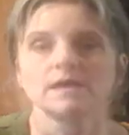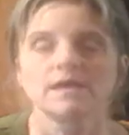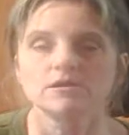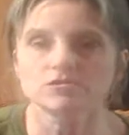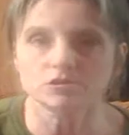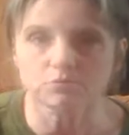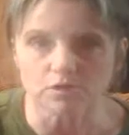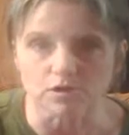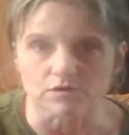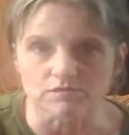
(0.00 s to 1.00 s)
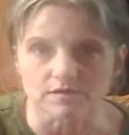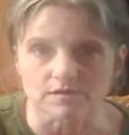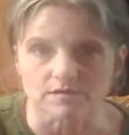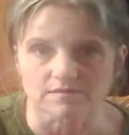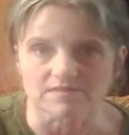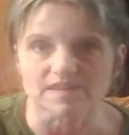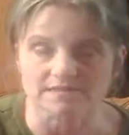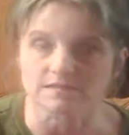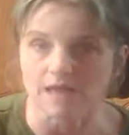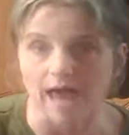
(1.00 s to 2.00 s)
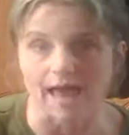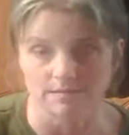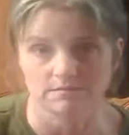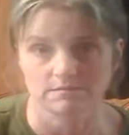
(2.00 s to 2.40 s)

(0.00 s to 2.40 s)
Here's the proof that that's a lie,